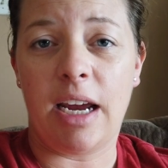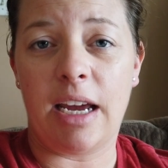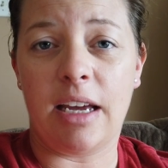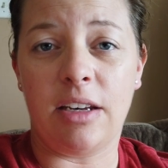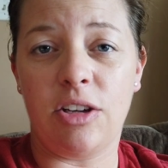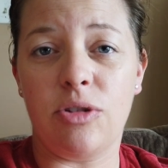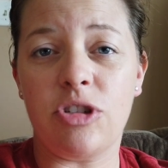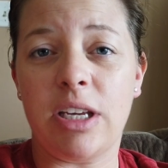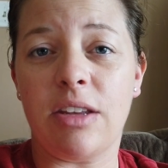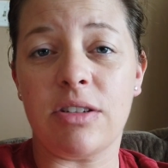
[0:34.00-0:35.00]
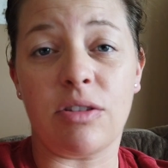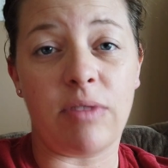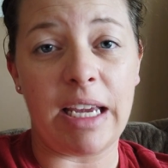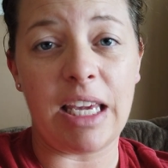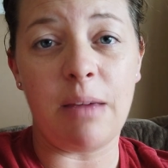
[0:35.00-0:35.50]
and usually there's a
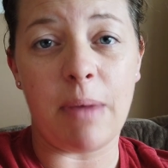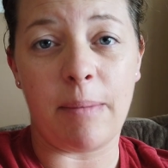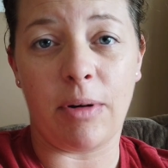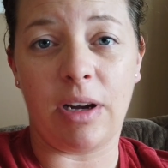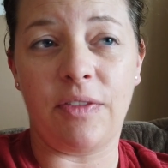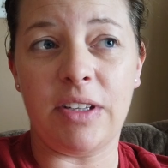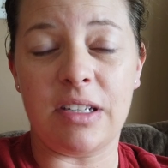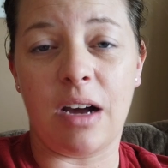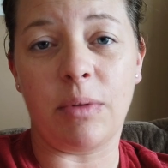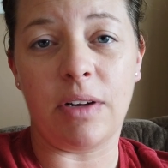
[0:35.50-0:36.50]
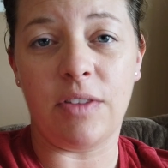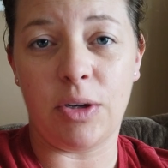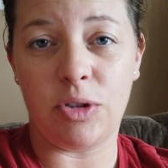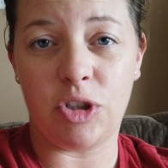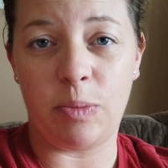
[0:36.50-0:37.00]
ranking member if it's not one of
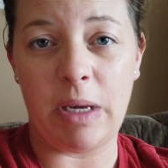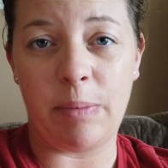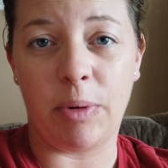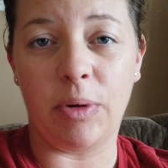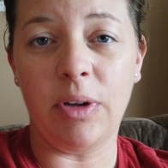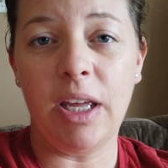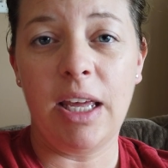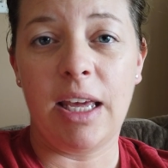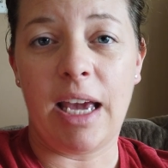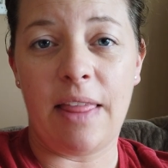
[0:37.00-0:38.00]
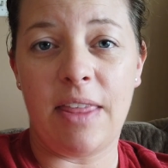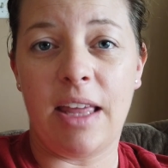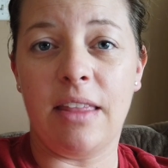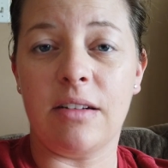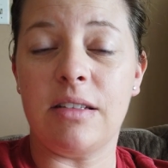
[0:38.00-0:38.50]
those two people, and
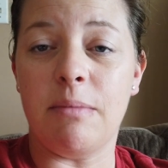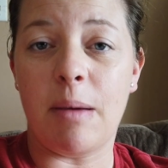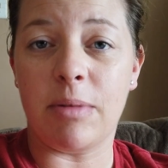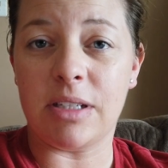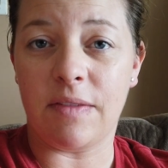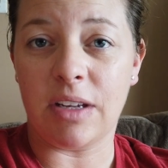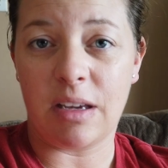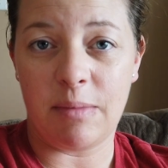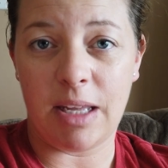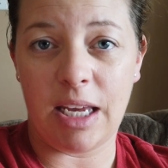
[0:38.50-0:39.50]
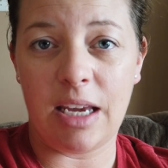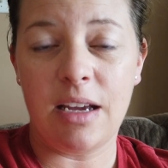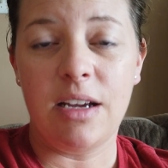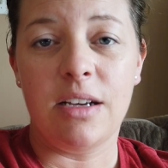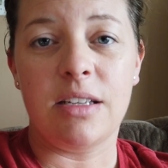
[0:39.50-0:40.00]
then there's the members of the
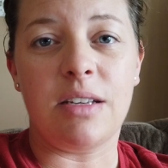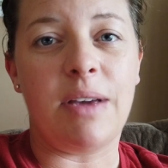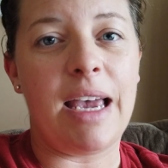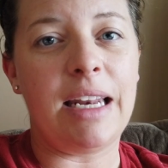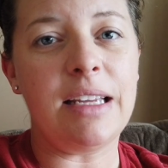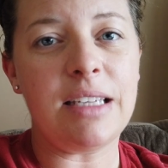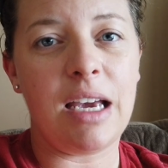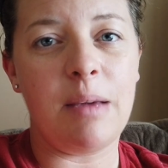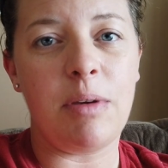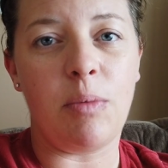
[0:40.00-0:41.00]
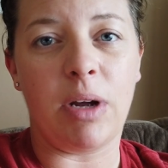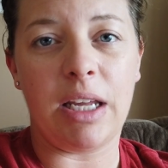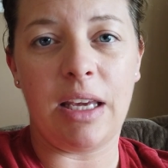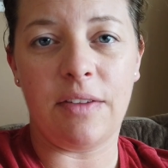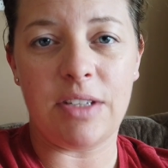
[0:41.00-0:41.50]
committee. So anytime you want
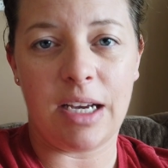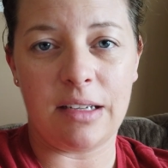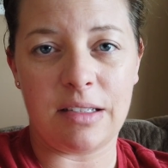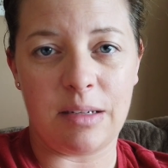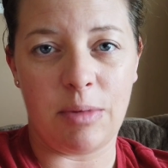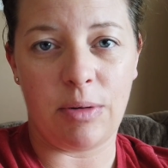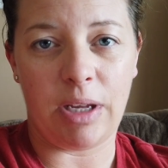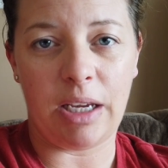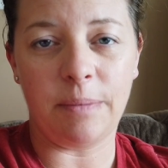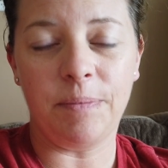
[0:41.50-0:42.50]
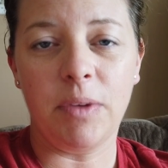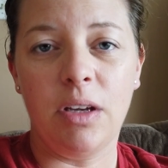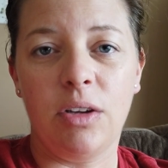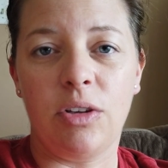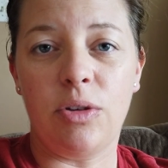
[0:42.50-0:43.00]
to give testimony,
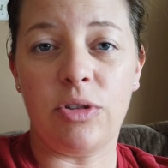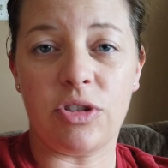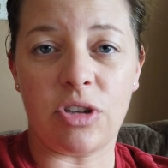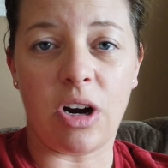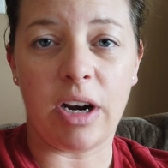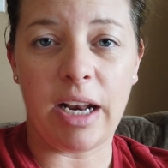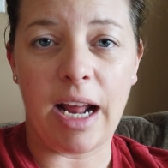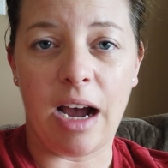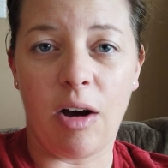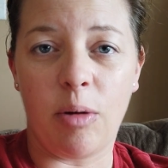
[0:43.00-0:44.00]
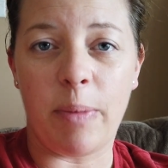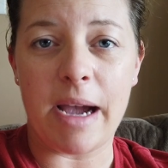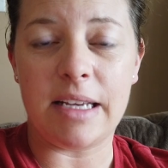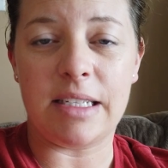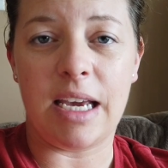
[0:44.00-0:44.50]
you start it out
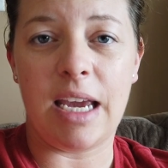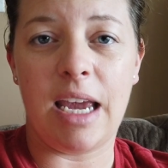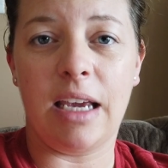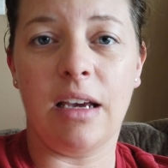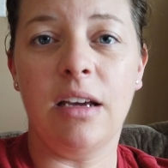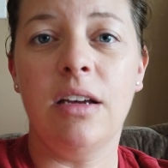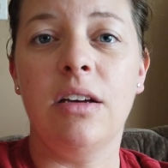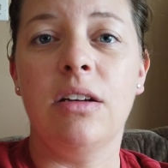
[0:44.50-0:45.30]
by saying,